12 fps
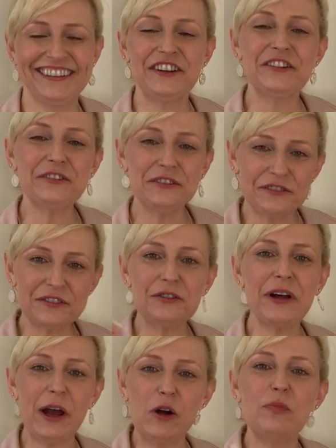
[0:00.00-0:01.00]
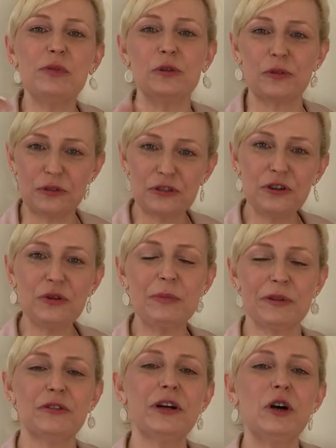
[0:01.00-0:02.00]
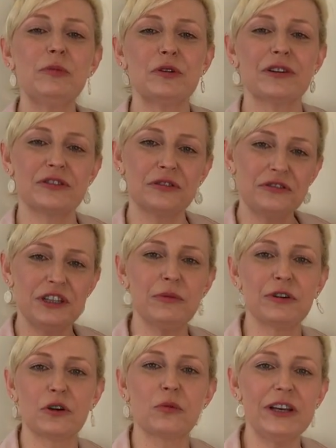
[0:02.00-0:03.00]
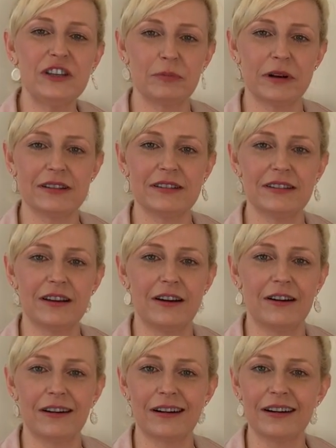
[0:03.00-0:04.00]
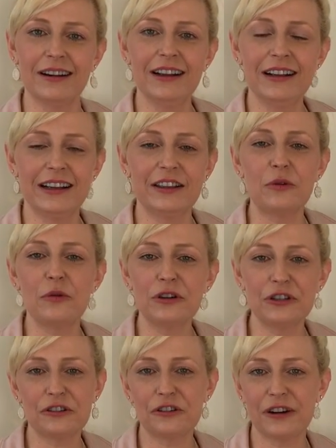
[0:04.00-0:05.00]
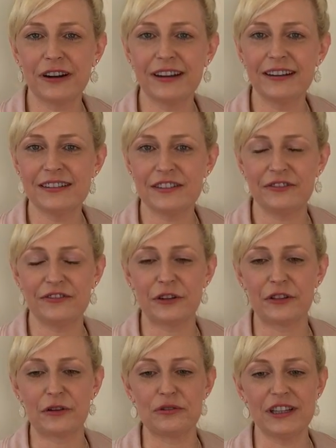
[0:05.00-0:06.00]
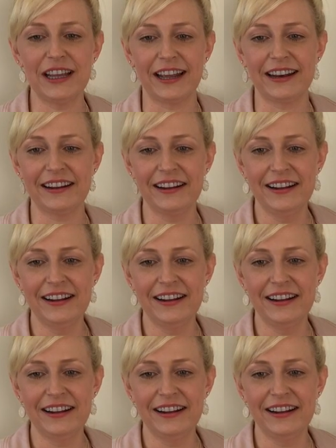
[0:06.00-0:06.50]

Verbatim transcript: You know, they'll, they'll help you. They'll show up and they'll help you because they'll see where your weak spots are. And they'll want to try to fill those in.